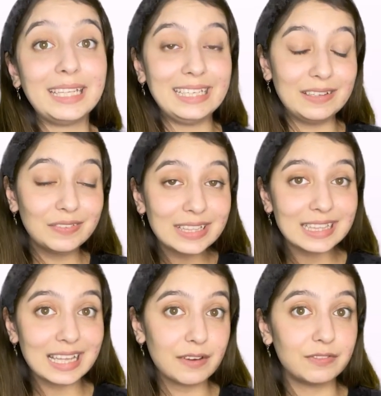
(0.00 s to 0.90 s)
Even
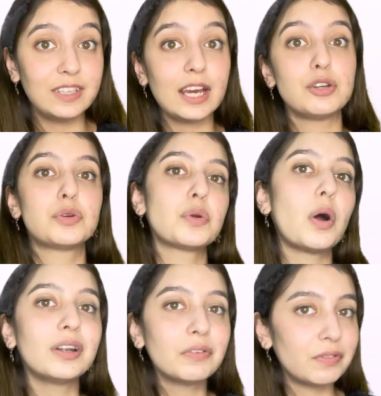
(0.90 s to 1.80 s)
if they are
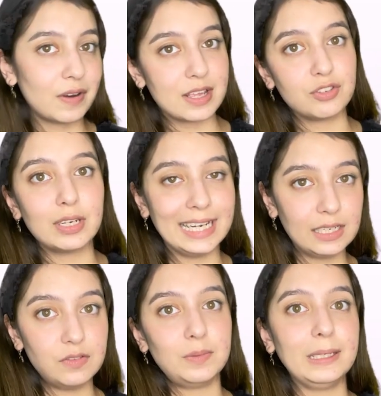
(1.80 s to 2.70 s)
not French
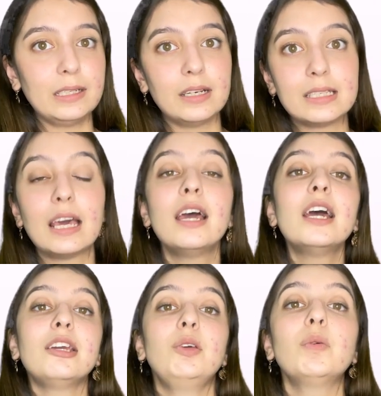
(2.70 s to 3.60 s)
native speakers,
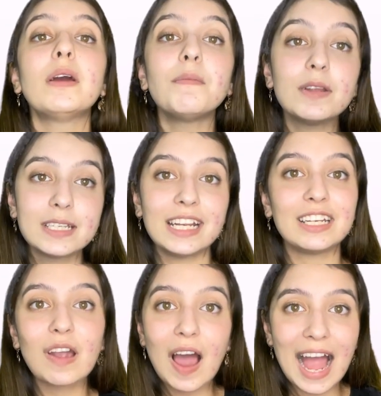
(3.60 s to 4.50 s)
you can present
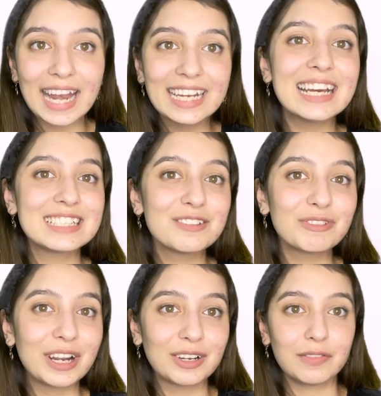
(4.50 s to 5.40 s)
your ideas in
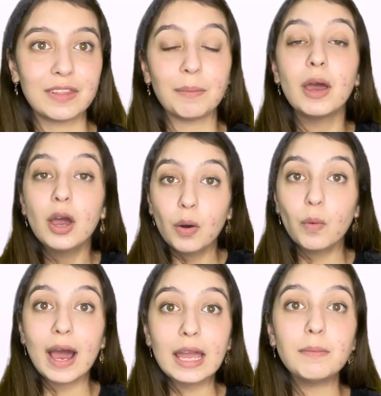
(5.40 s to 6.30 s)
front of them.
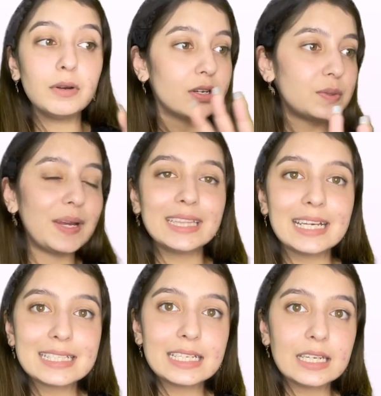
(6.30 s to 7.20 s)
Why? Because when they
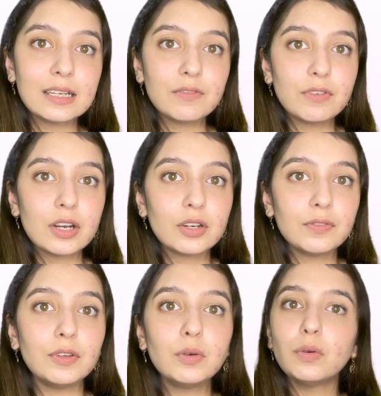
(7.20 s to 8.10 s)
are sitting in front of
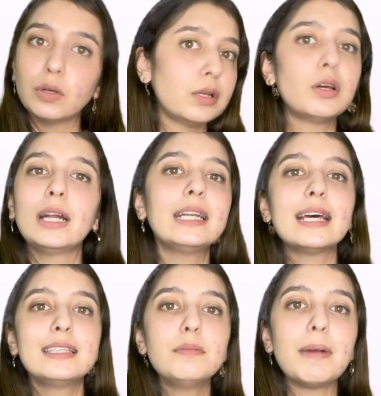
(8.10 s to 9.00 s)
you, it
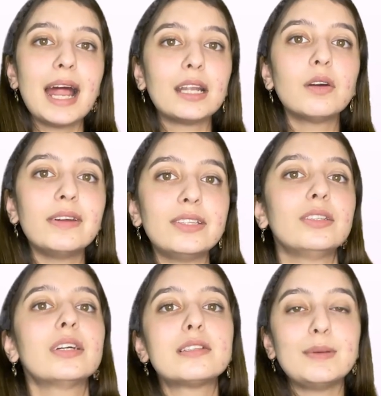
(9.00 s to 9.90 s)
doesn't matter whether
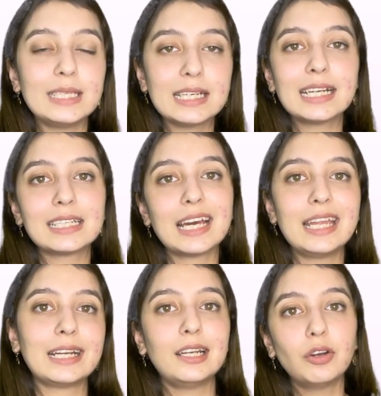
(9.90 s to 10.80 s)
you're speaking it
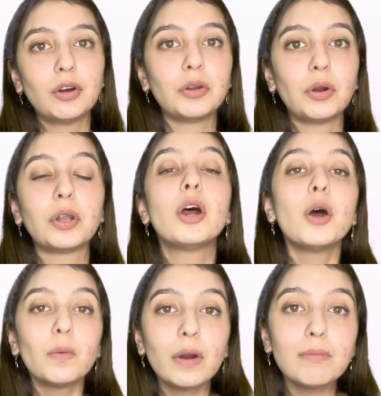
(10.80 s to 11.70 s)
correctly or not.
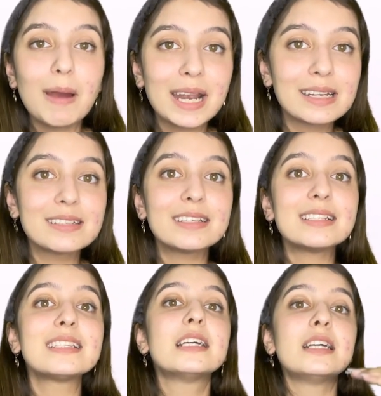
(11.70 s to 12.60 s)
What matters
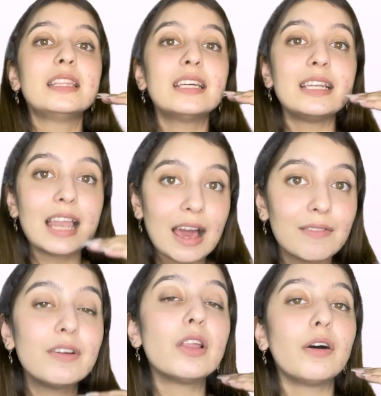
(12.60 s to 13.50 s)
is the
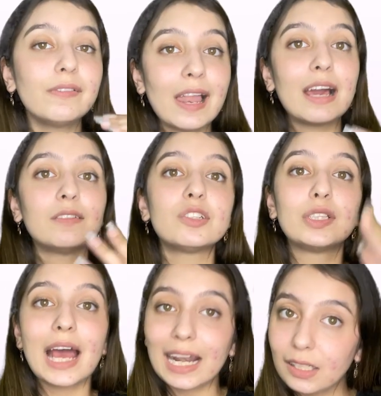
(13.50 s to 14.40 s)
level of language
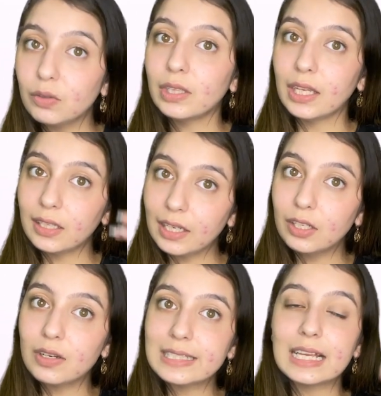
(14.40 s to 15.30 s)
that you think in
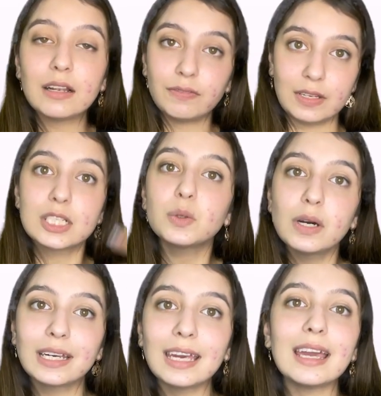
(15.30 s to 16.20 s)
yourself is
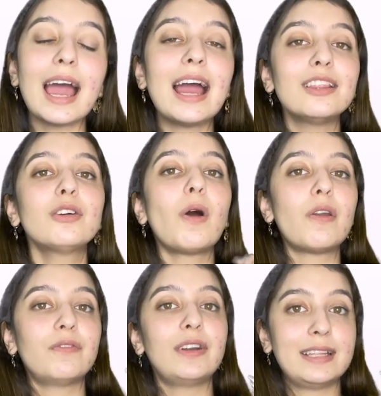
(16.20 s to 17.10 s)
working, and the
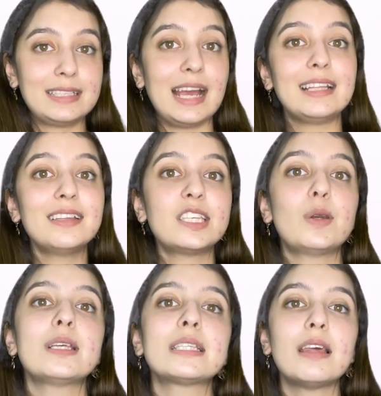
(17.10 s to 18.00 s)
confidence and the
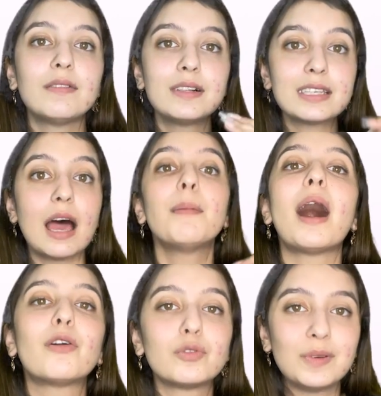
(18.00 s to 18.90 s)
stress levels are
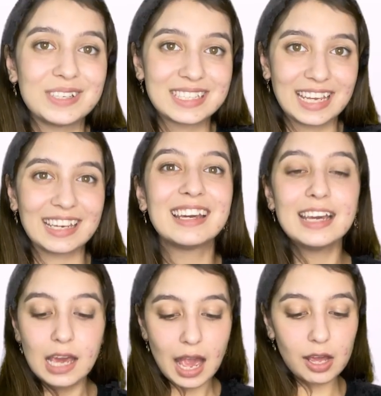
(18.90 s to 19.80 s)
outbursting.
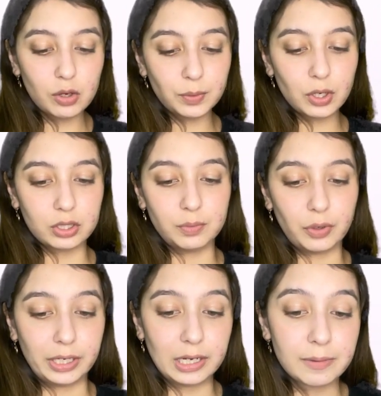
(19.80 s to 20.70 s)
I hope you got the
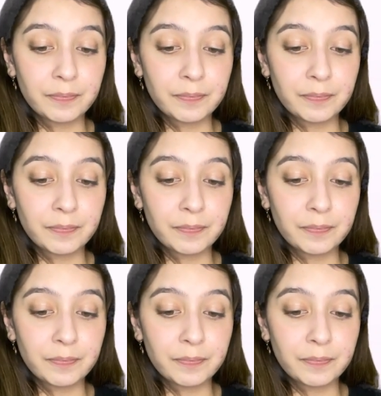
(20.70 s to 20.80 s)
point.